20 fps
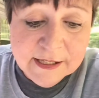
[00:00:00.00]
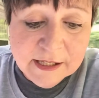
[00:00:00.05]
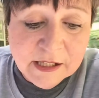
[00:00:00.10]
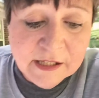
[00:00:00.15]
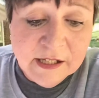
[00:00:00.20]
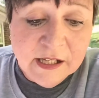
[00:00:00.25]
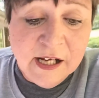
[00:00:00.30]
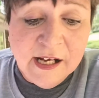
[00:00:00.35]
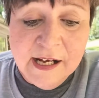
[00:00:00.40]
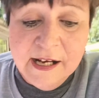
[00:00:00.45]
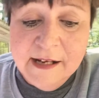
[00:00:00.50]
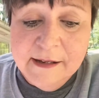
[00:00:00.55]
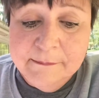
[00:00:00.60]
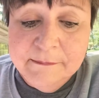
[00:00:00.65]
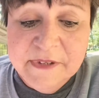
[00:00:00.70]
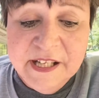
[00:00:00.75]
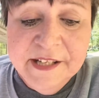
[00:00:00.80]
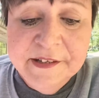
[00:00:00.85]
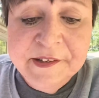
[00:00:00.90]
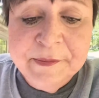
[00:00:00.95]

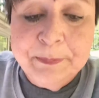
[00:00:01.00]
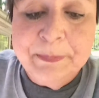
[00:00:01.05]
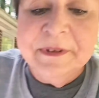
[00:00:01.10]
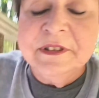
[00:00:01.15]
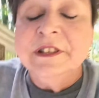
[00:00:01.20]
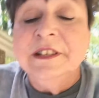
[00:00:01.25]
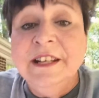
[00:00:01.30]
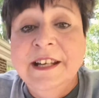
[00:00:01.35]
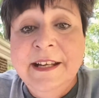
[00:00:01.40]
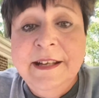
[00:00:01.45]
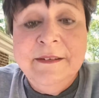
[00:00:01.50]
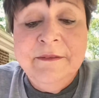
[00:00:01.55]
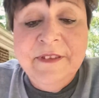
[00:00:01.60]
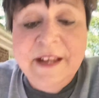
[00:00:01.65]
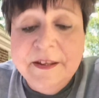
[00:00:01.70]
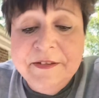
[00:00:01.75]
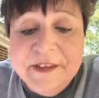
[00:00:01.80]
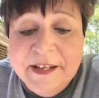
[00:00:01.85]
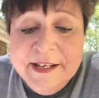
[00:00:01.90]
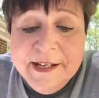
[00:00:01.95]
It's believed
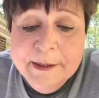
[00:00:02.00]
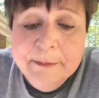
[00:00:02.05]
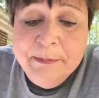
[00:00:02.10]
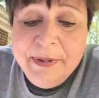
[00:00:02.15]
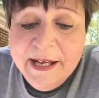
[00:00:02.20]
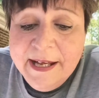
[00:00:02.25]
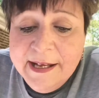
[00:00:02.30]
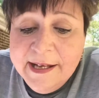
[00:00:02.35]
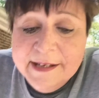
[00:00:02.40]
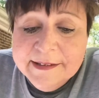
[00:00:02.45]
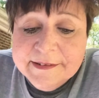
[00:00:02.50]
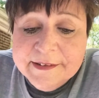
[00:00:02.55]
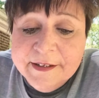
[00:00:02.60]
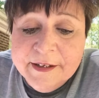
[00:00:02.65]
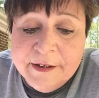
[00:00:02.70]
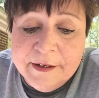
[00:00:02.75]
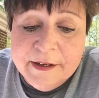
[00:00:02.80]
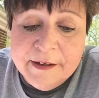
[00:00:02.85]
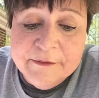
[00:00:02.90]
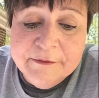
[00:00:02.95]
that the impact
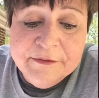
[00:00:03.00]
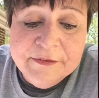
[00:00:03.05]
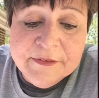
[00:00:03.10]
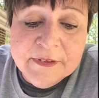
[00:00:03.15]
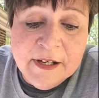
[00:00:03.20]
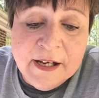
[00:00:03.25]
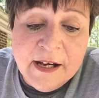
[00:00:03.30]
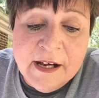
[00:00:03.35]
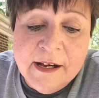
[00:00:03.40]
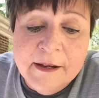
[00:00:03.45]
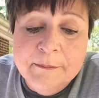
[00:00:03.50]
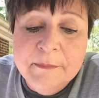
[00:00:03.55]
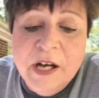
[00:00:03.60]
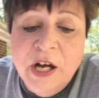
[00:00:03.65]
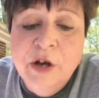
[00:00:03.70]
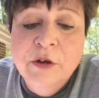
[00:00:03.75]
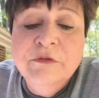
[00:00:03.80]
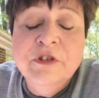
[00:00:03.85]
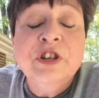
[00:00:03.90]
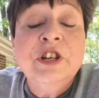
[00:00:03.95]
of
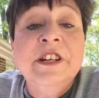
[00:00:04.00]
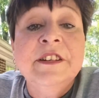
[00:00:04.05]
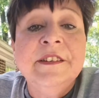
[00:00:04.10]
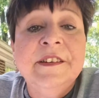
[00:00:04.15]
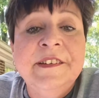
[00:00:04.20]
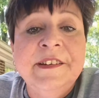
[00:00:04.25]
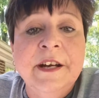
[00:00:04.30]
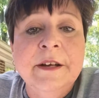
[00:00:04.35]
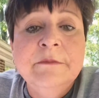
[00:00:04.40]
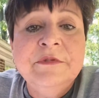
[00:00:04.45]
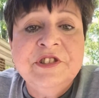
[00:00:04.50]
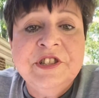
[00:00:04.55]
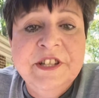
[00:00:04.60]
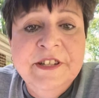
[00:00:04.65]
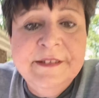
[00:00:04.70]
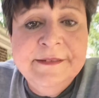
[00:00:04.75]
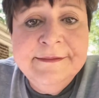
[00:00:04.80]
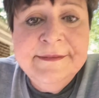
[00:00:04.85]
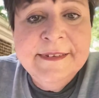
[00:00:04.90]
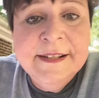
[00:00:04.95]

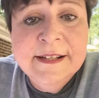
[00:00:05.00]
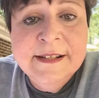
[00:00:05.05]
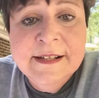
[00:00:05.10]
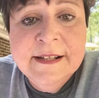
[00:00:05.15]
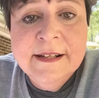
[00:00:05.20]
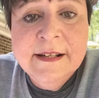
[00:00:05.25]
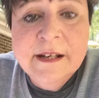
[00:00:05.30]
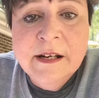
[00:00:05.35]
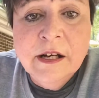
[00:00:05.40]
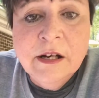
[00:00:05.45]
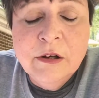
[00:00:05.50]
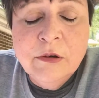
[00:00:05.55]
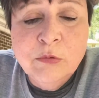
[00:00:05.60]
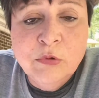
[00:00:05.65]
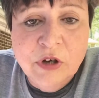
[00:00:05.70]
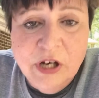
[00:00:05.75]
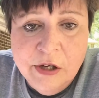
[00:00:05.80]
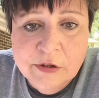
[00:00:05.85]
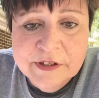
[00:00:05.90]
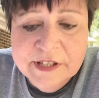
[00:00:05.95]
overconsumption
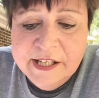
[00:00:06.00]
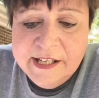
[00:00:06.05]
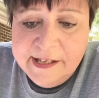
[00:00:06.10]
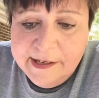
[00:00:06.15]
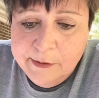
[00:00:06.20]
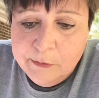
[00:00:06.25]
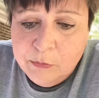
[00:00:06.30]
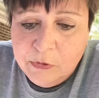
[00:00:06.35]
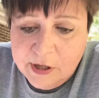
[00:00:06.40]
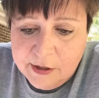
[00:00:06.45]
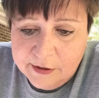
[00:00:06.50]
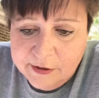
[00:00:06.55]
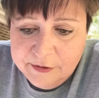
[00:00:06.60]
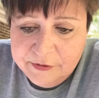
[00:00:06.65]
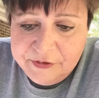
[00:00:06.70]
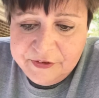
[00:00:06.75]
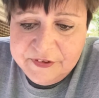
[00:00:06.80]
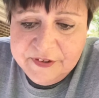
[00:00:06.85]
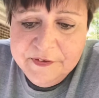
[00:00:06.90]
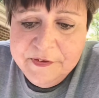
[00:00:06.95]
will only get
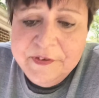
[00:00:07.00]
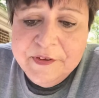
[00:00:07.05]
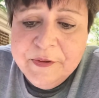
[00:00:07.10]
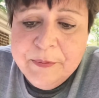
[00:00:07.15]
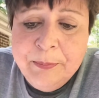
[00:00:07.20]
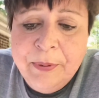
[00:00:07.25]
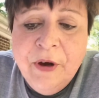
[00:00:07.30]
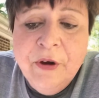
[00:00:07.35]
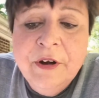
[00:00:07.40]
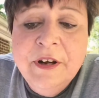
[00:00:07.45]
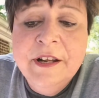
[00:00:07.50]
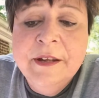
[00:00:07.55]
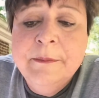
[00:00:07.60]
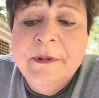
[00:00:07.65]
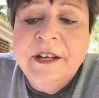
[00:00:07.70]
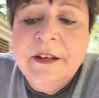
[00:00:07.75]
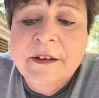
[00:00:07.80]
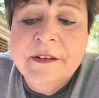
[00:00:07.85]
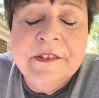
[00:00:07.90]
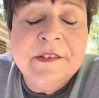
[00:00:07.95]
worse. This is partly
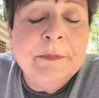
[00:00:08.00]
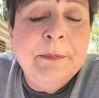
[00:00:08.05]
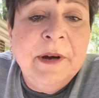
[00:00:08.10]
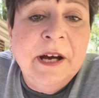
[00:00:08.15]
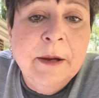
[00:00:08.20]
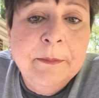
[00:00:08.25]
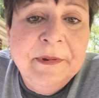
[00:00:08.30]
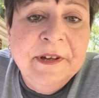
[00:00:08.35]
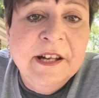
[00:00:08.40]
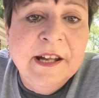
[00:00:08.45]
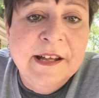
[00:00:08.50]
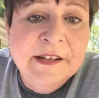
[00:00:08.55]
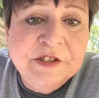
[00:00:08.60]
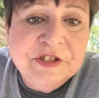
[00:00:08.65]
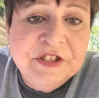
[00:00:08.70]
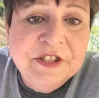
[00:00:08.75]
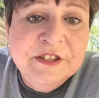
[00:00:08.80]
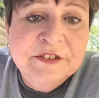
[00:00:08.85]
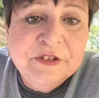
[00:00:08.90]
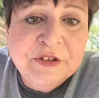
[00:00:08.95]
because the
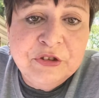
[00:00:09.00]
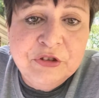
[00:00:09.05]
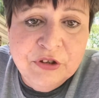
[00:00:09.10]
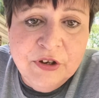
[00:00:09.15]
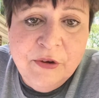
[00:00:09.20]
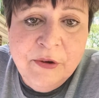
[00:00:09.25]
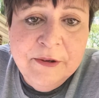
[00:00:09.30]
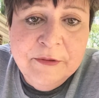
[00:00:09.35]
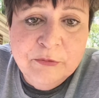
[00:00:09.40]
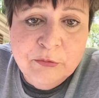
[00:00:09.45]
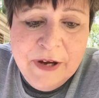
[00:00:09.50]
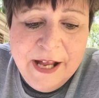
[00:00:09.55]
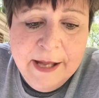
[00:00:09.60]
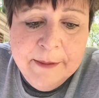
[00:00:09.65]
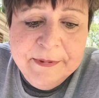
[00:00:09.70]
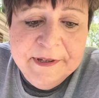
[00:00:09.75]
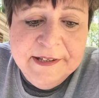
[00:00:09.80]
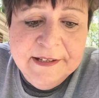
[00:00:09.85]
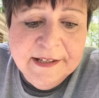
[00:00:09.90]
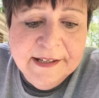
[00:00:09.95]
population is growing
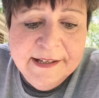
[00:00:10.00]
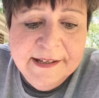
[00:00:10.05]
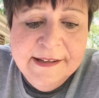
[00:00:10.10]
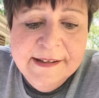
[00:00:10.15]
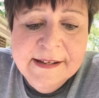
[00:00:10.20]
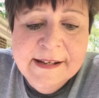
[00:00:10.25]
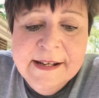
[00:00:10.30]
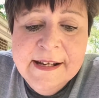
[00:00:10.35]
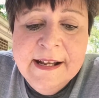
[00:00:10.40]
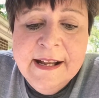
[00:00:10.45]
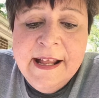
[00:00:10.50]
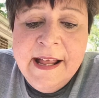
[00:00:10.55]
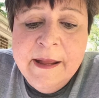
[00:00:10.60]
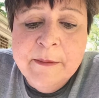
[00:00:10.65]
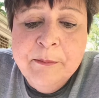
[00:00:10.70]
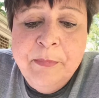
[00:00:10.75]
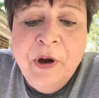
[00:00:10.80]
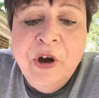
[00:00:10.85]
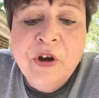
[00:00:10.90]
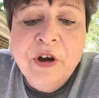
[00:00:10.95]
rapidly,
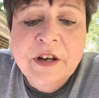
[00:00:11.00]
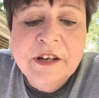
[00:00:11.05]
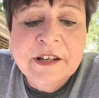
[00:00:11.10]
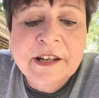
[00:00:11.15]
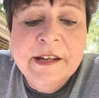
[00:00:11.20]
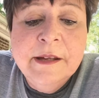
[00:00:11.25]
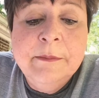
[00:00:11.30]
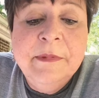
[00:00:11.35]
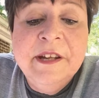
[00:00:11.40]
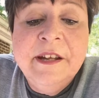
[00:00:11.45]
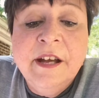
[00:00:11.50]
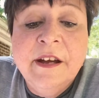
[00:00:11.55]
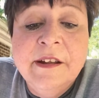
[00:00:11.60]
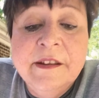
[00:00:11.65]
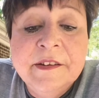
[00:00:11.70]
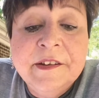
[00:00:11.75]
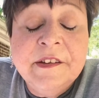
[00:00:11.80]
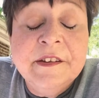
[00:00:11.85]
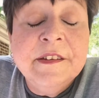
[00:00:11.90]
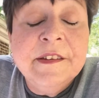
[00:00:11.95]
and partly
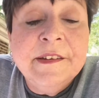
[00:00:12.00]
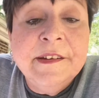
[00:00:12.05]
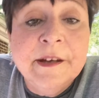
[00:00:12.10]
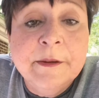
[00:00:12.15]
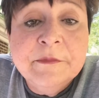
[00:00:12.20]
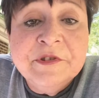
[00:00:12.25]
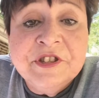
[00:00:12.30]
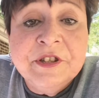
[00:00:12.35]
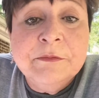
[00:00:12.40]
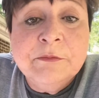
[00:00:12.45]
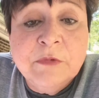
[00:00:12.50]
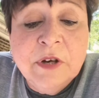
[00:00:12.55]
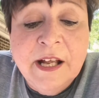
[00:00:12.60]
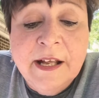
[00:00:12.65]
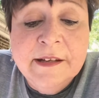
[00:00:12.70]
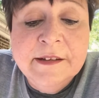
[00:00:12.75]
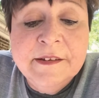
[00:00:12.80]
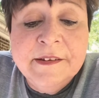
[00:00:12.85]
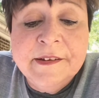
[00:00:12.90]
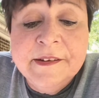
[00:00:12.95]
because consumption
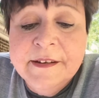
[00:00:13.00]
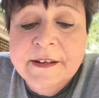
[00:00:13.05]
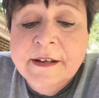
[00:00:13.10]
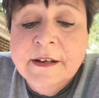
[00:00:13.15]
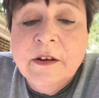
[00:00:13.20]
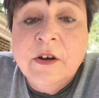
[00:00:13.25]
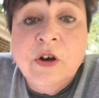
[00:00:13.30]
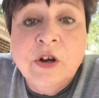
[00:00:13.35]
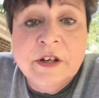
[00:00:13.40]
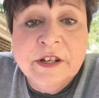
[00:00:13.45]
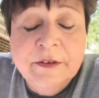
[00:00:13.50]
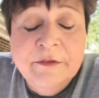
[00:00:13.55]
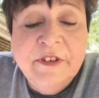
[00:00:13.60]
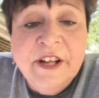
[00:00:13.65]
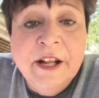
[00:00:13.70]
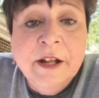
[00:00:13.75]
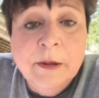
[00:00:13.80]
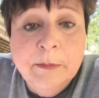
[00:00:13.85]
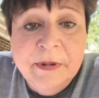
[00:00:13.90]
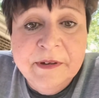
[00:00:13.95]
rates are
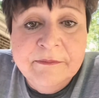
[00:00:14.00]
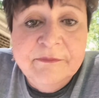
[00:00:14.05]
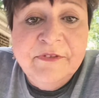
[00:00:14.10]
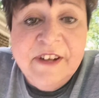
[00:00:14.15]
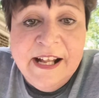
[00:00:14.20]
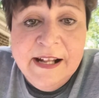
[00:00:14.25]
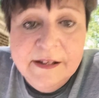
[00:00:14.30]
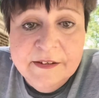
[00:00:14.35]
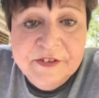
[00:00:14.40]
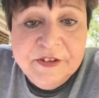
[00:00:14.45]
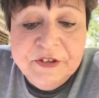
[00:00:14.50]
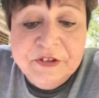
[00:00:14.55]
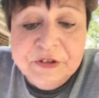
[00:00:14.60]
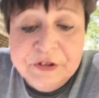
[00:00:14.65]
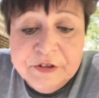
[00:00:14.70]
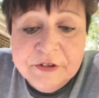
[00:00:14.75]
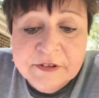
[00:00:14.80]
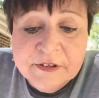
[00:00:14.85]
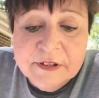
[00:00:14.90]
developing faster.